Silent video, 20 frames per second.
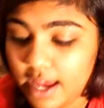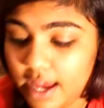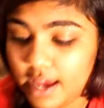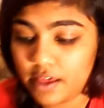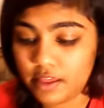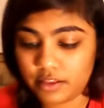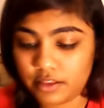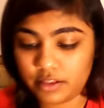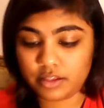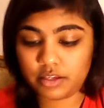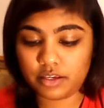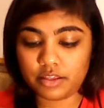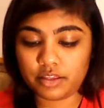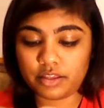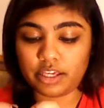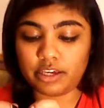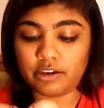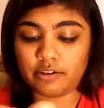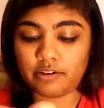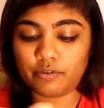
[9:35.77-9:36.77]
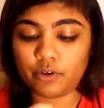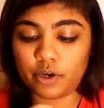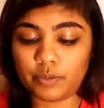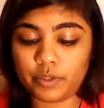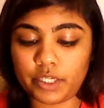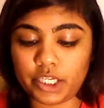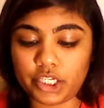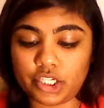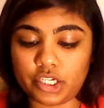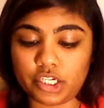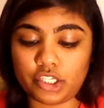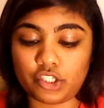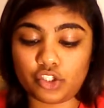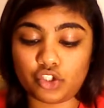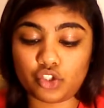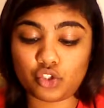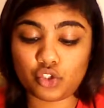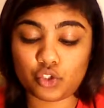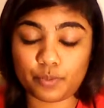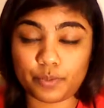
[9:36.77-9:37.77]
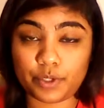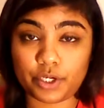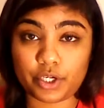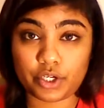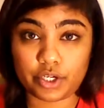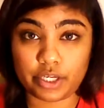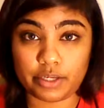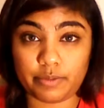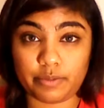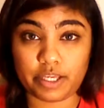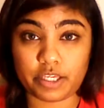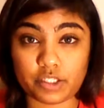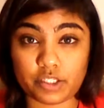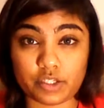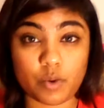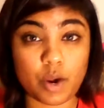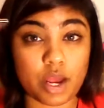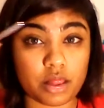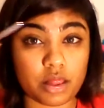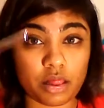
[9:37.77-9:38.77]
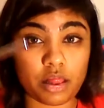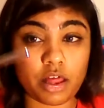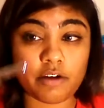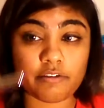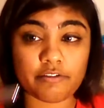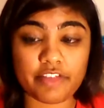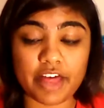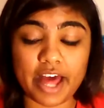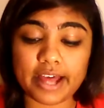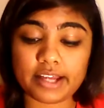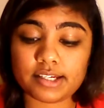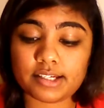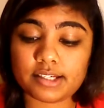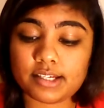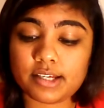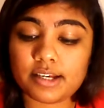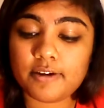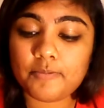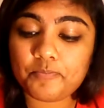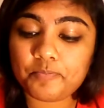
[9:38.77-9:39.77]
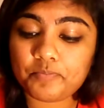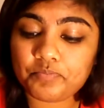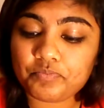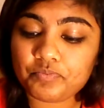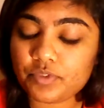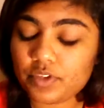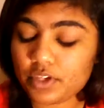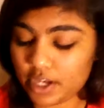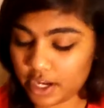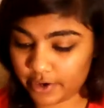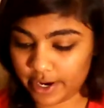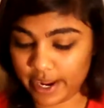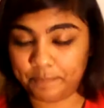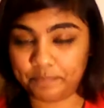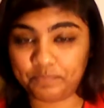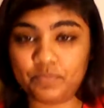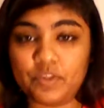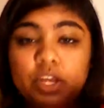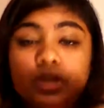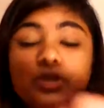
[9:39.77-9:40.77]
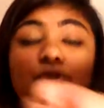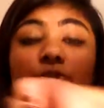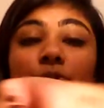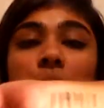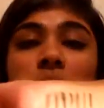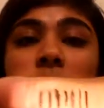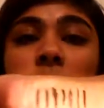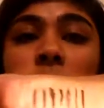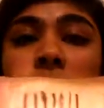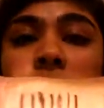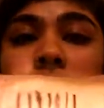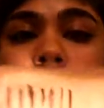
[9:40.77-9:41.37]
and the formulation is super creamy, so I love that. Okay, so what I want